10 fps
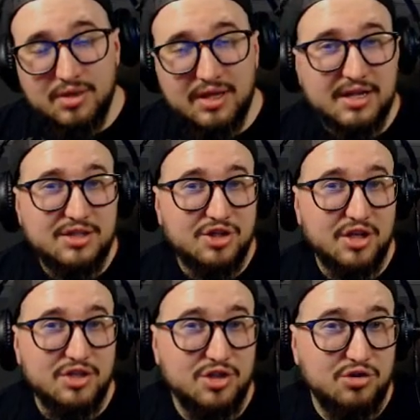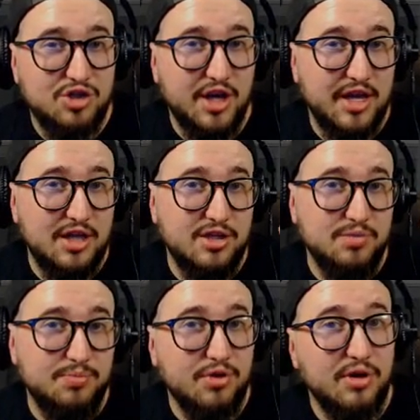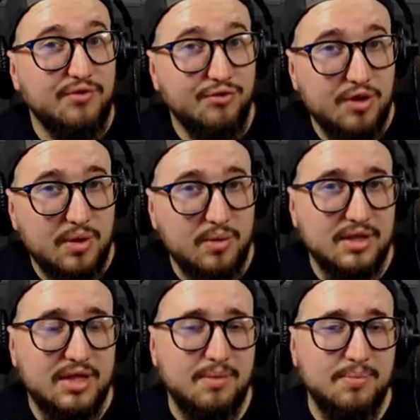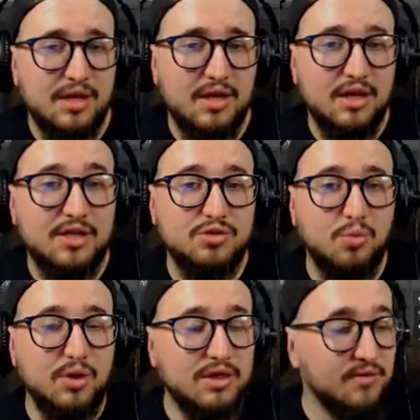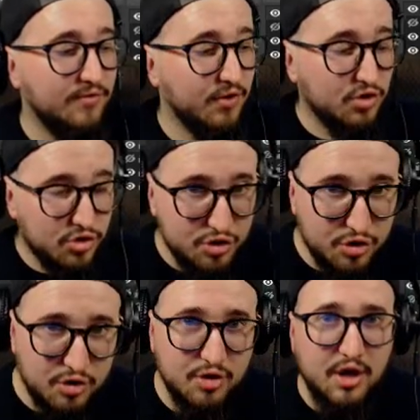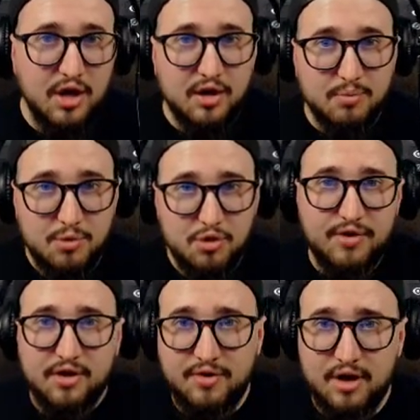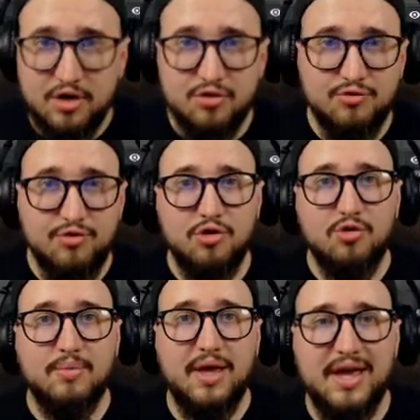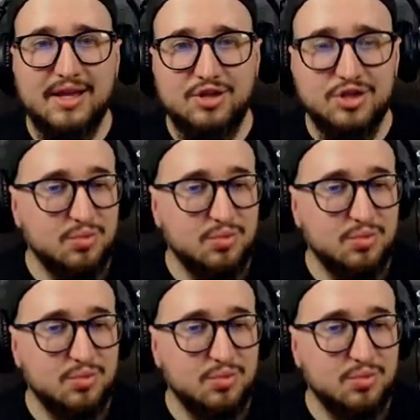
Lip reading: that I suggest you change pretty frequently, because with the furniture moving around in your room and just